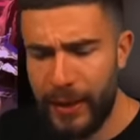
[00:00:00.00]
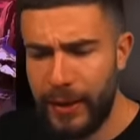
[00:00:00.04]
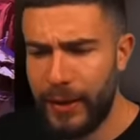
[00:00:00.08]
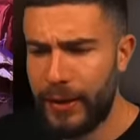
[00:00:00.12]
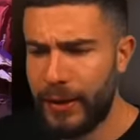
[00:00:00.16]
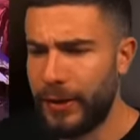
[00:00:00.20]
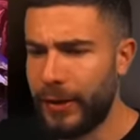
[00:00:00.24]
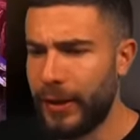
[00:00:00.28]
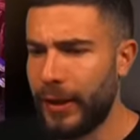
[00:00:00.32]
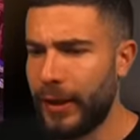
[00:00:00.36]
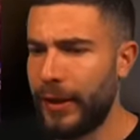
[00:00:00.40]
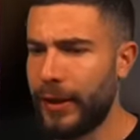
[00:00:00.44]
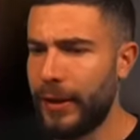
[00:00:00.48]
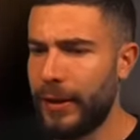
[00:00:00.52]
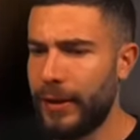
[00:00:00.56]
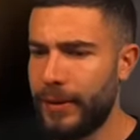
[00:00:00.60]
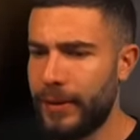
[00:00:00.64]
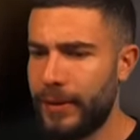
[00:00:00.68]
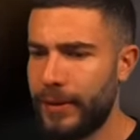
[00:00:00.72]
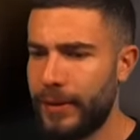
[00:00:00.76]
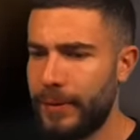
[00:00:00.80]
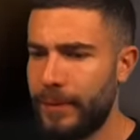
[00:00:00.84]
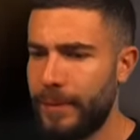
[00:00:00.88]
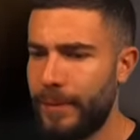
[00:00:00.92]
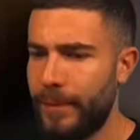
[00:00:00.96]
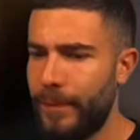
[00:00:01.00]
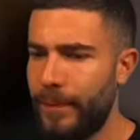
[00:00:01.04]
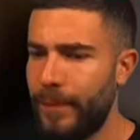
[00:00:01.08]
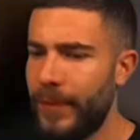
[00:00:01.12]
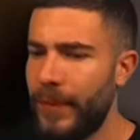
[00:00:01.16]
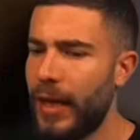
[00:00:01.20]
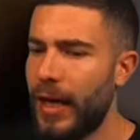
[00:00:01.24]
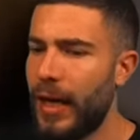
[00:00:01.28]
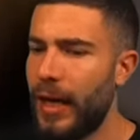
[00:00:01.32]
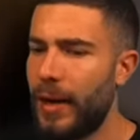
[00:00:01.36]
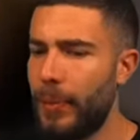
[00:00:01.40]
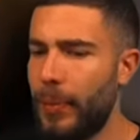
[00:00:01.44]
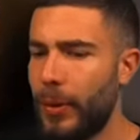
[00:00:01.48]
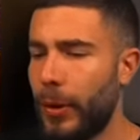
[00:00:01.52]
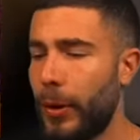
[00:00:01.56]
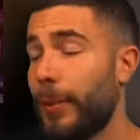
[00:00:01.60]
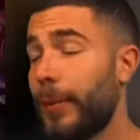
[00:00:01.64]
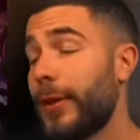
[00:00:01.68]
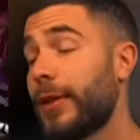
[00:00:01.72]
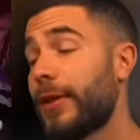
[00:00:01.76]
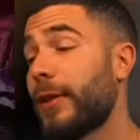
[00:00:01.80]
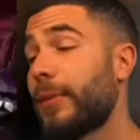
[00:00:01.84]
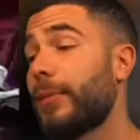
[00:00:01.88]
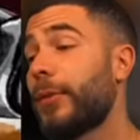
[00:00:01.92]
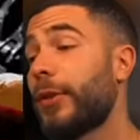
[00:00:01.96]
Okay, guys. I
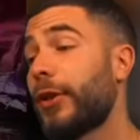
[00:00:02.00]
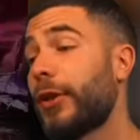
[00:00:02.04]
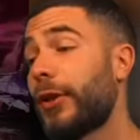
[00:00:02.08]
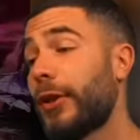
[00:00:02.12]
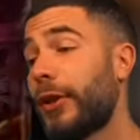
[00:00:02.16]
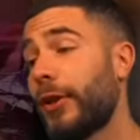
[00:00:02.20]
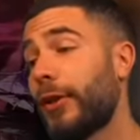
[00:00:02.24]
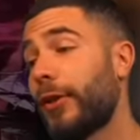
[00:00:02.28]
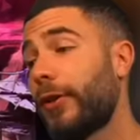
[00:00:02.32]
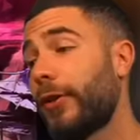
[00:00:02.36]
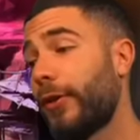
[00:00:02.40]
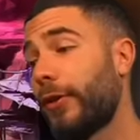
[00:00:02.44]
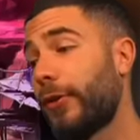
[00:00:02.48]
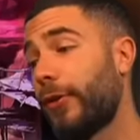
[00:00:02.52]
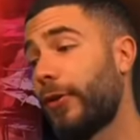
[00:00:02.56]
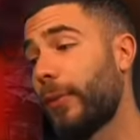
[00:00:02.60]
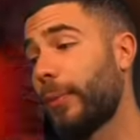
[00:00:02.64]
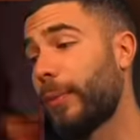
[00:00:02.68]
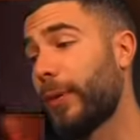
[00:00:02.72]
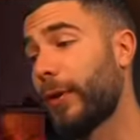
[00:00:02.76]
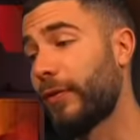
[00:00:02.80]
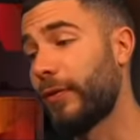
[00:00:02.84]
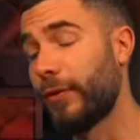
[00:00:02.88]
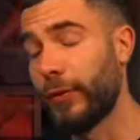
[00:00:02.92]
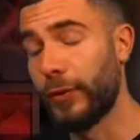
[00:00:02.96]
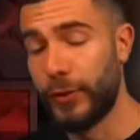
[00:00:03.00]
promise I'm not going to go on a ripper for